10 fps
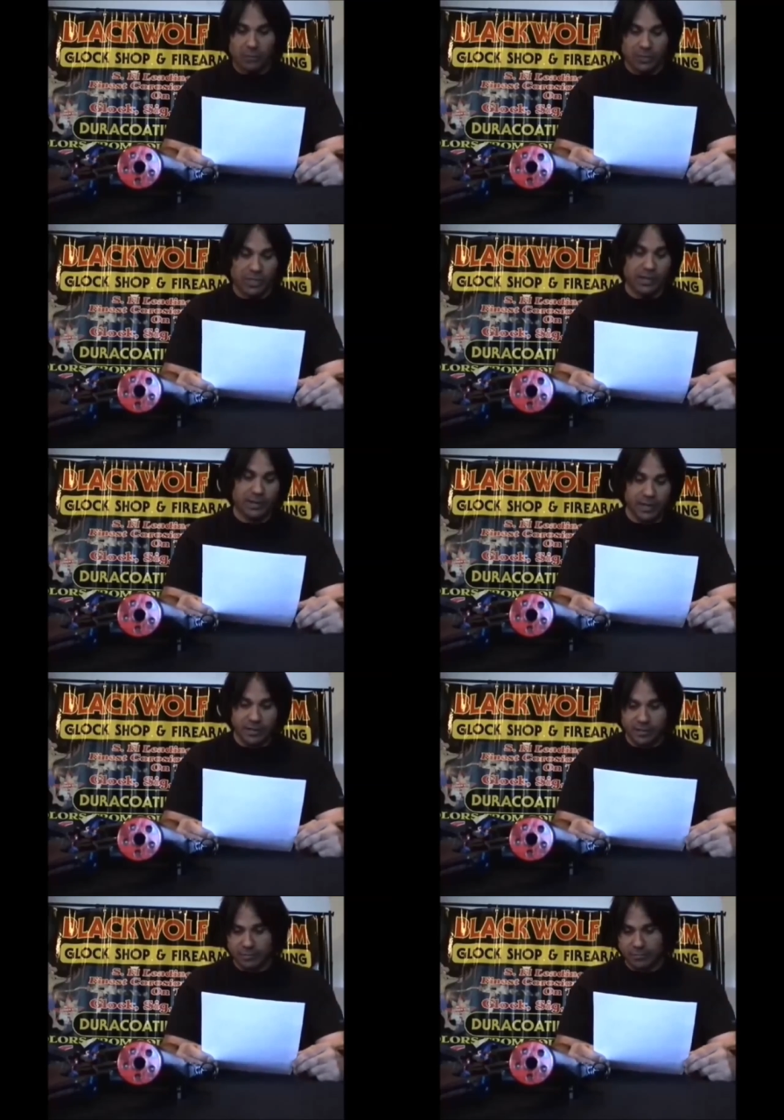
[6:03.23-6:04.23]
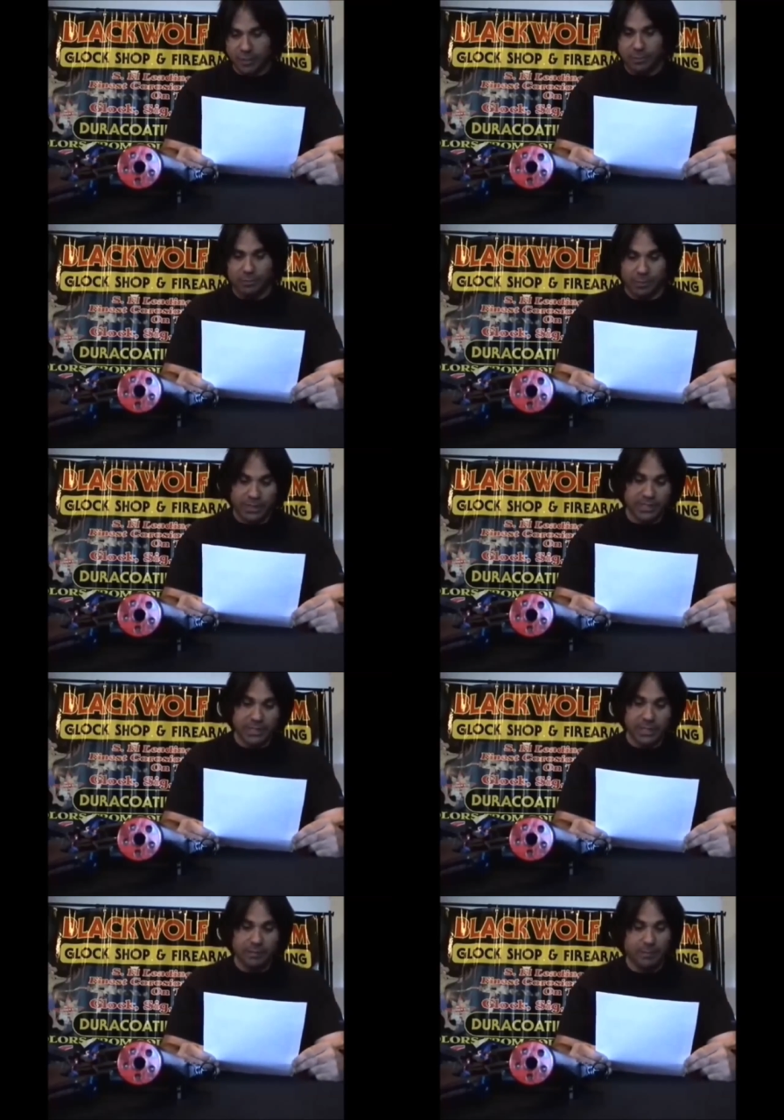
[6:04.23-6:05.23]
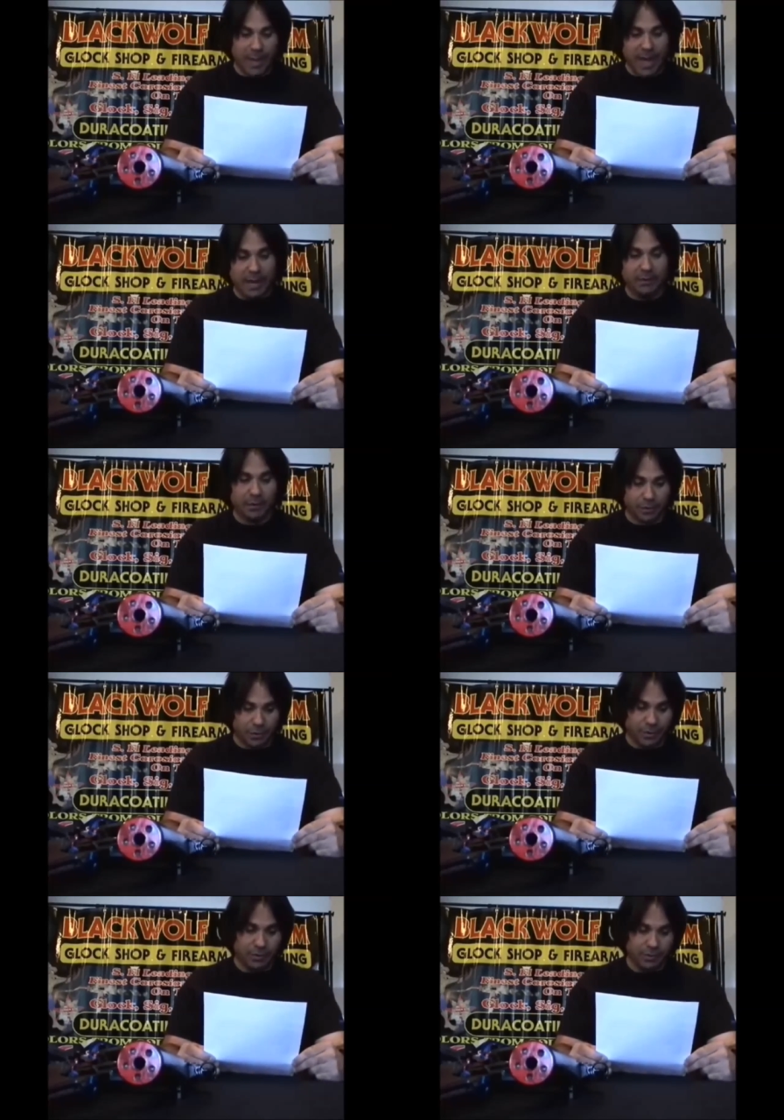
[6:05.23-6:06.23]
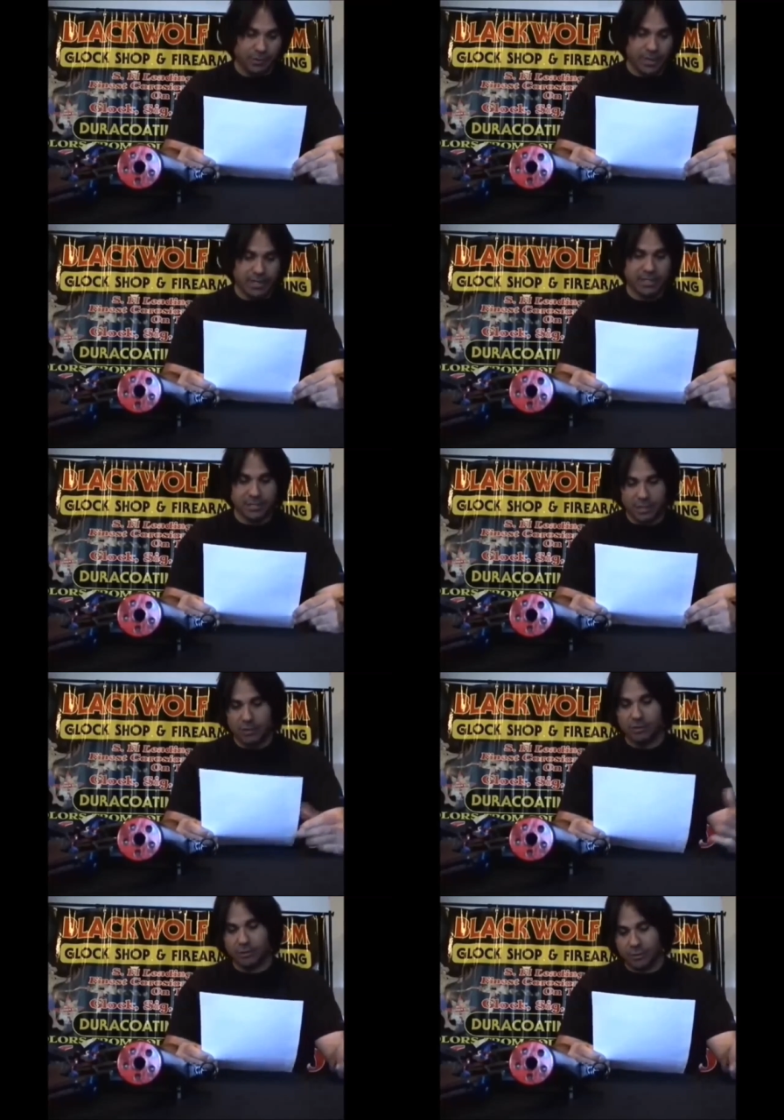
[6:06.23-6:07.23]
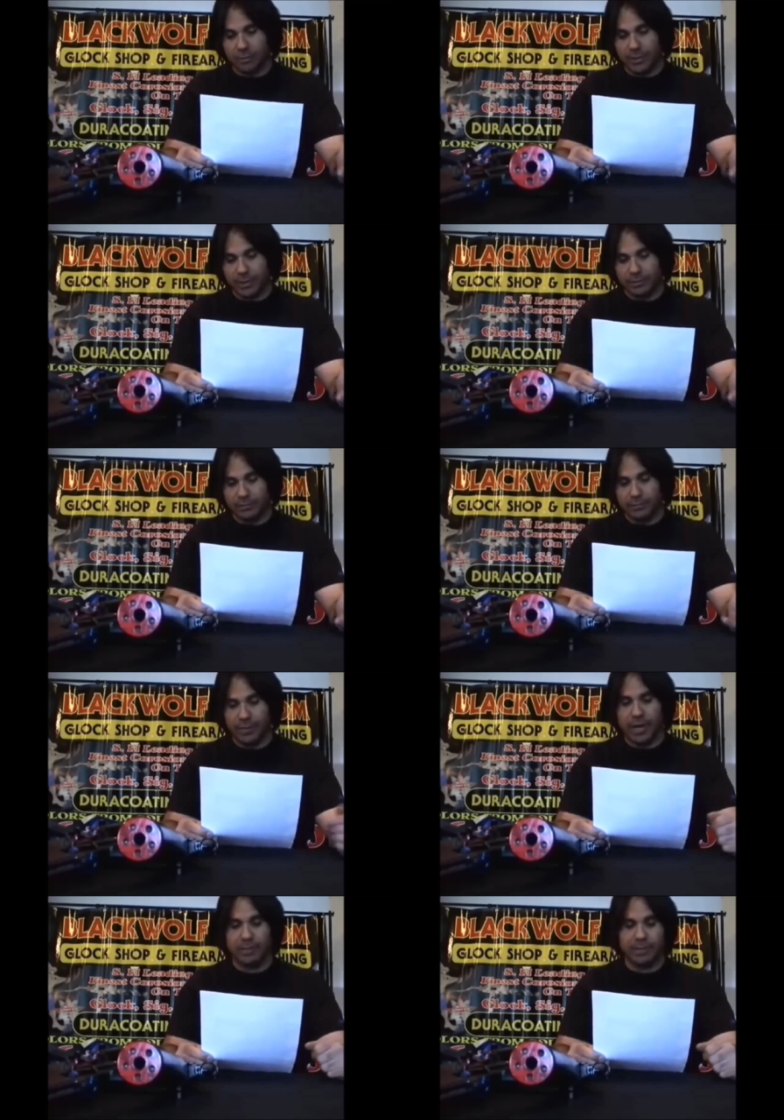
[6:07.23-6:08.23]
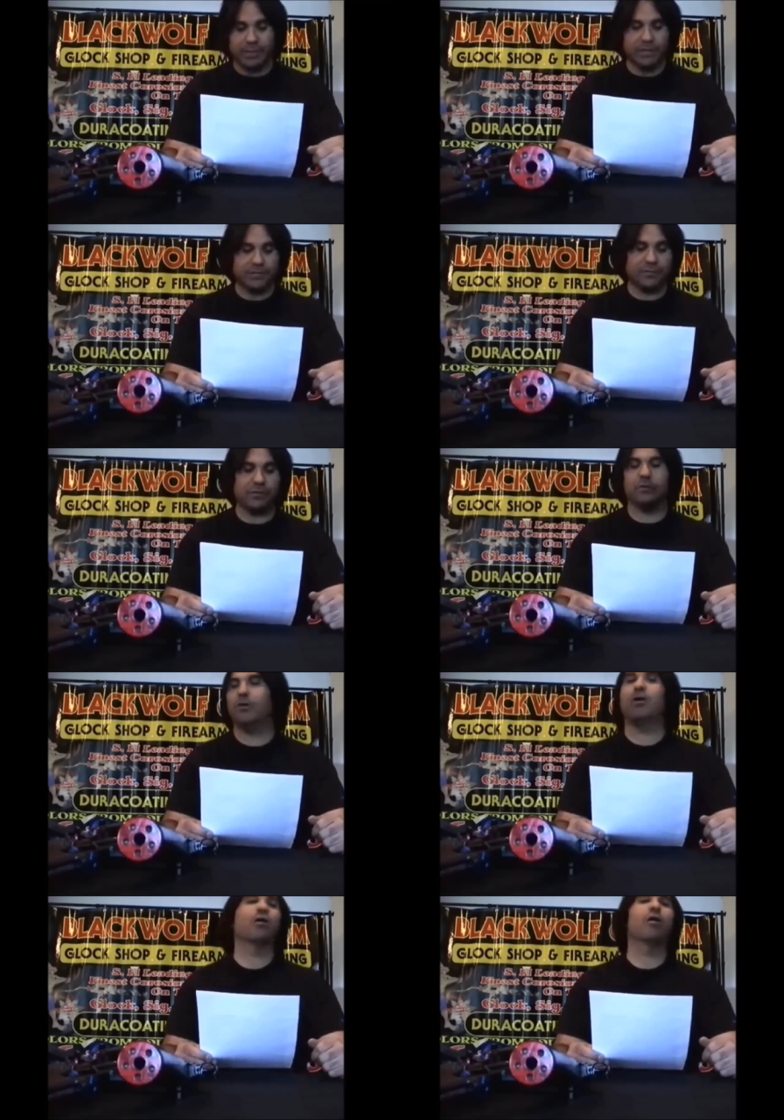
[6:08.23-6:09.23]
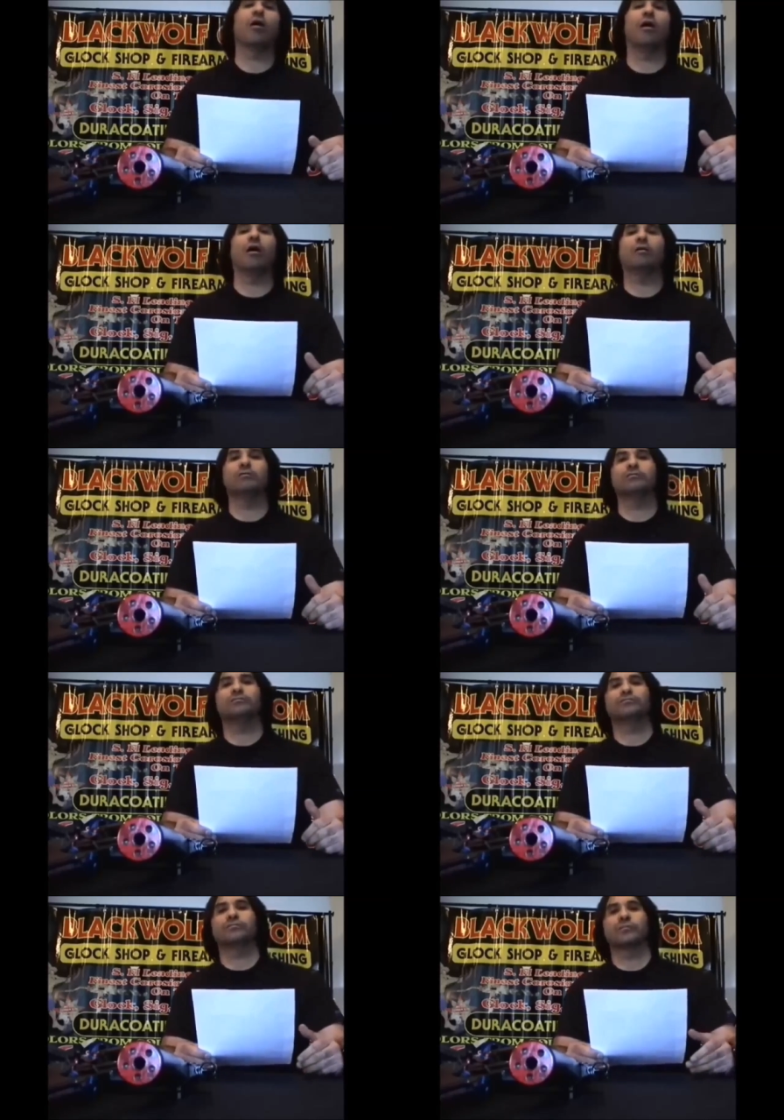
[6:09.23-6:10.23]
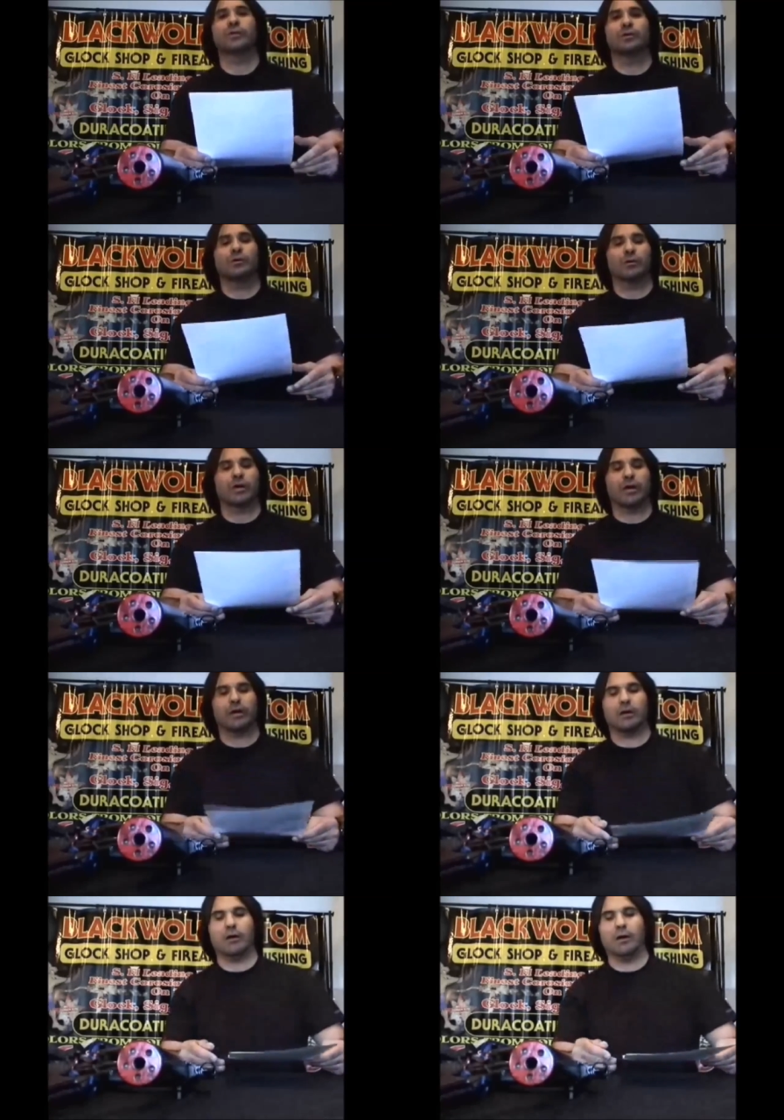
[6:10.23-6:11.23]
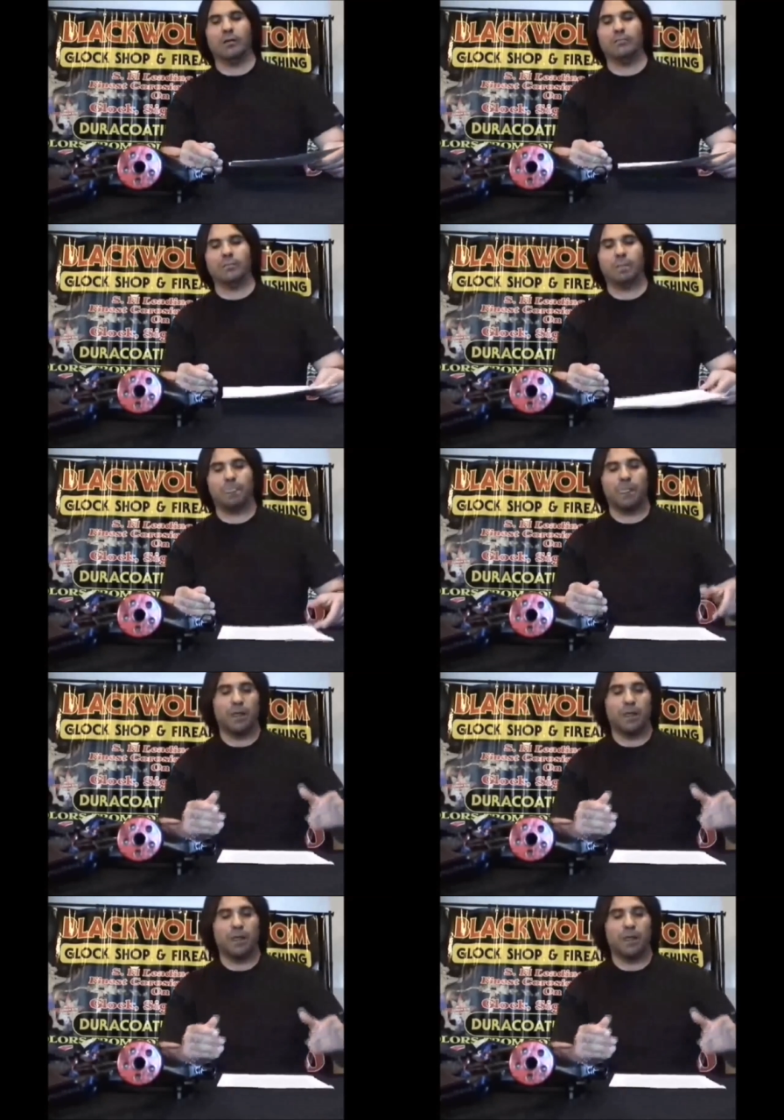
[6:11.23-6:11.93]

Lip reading: I will say this. The publicity, bad or good, has stung a little bit. But I'm in this for the long haul, okay? I